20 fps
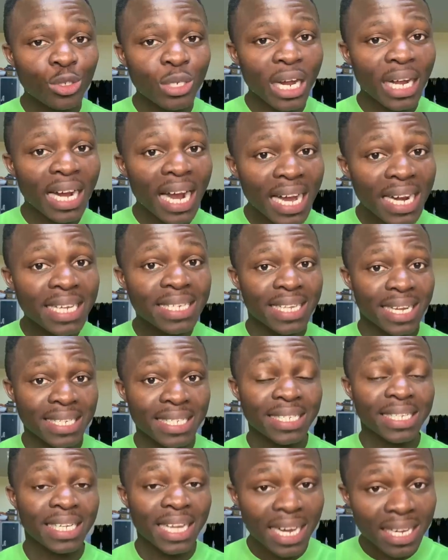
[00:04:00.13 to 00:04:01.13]
to the Ghana
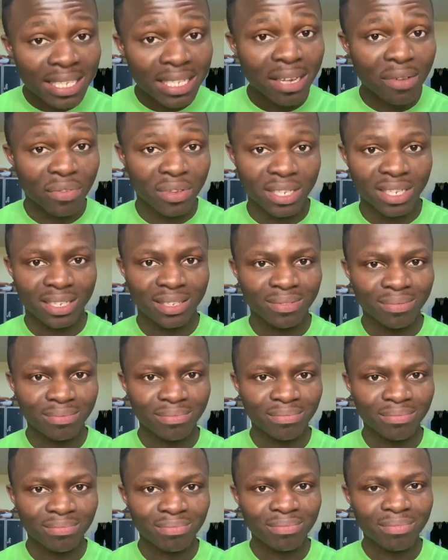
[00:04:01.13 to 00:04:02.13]
Statistical Service,
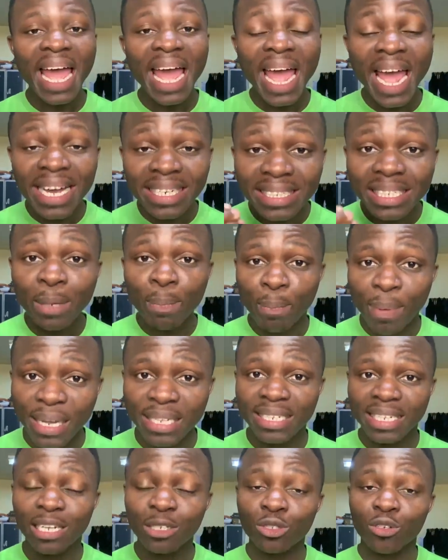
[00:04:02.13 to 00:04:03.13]

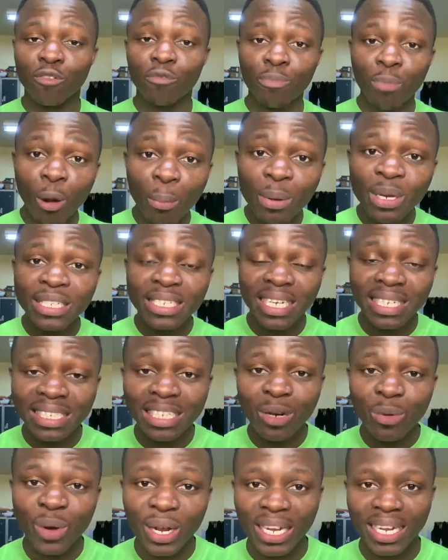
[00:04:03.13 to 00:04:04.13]
80% of public
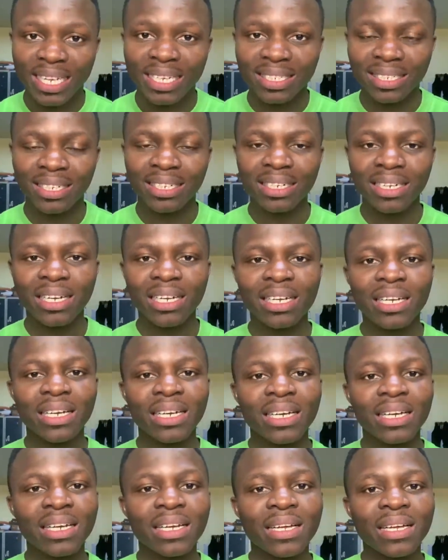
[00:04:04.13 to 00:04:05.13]
sector workers
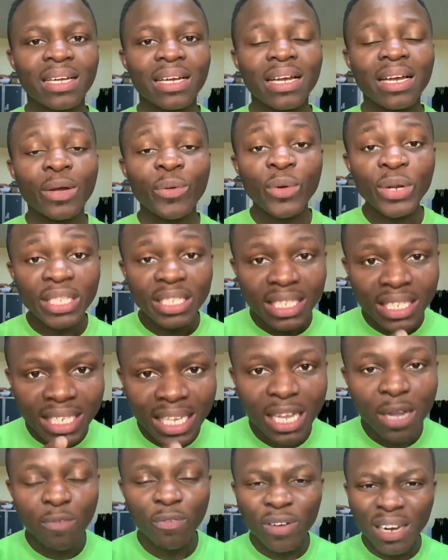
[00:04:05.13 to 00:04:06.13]

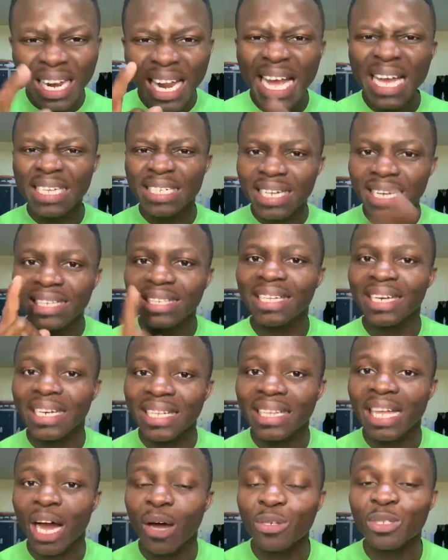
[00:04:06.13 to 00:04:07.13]
receive less than
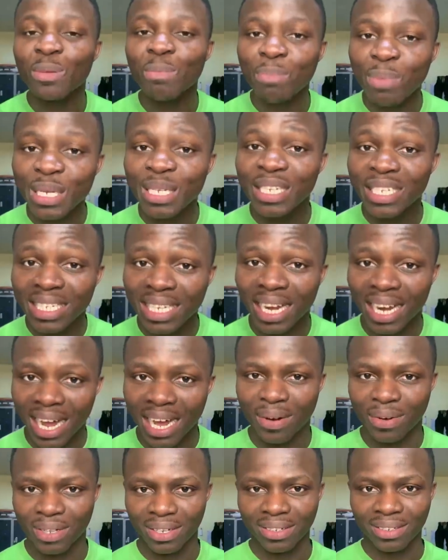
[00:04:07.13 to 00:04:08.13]
3,000 basic
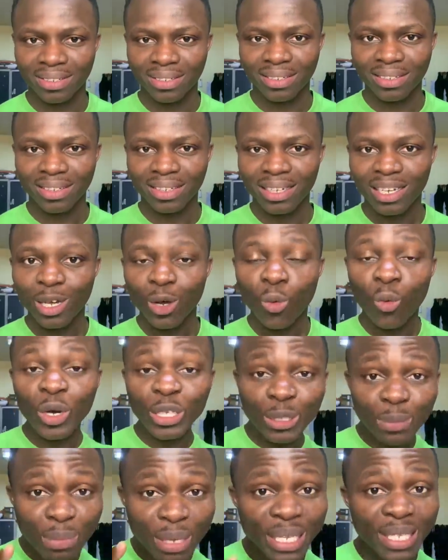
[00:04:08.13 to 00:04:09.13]
salary,
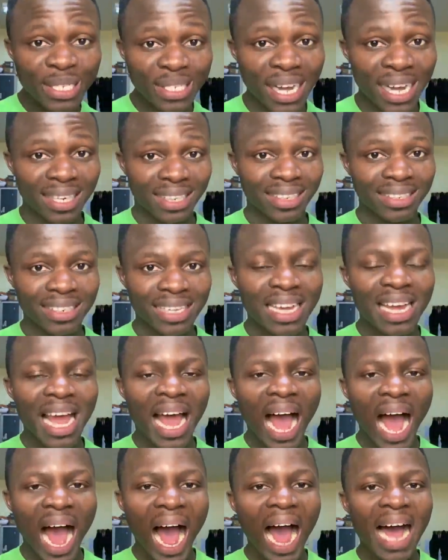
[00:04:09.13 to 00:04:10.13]
which means that
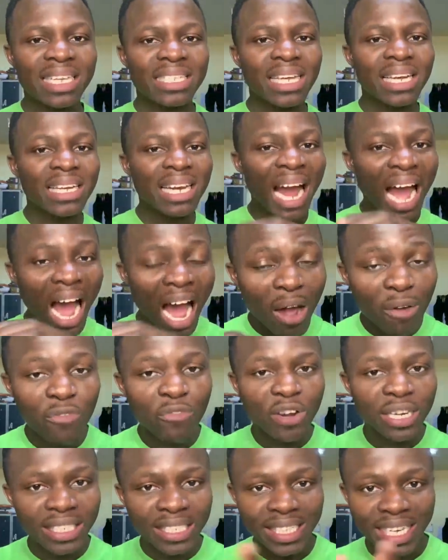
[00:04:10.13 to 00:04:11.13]
as an
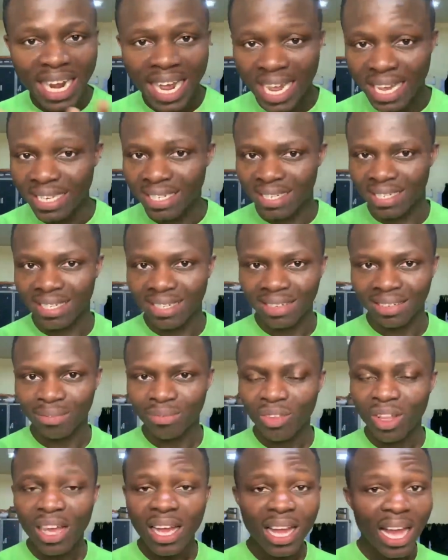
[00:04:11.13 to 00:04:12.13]
average nurse,
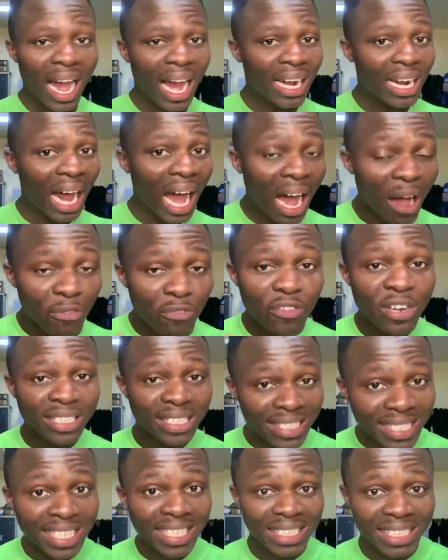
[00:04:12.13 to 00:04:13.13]
an average
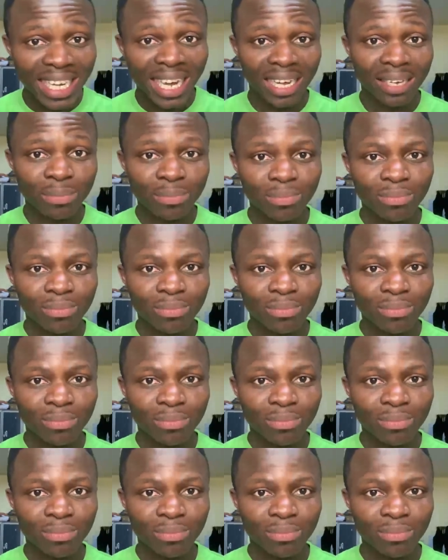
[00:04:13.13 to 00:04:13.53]
teacher,